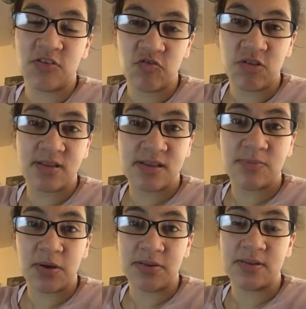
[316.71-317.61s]
trusts
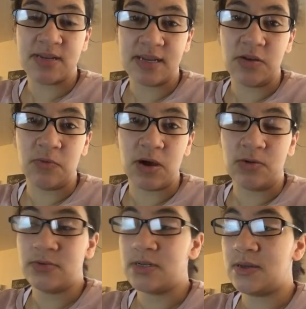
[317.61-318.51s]
most in the
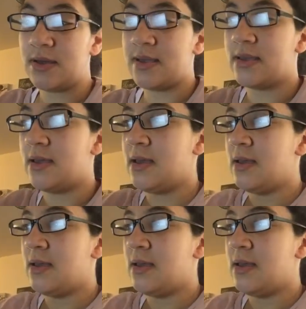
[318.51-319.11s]
world like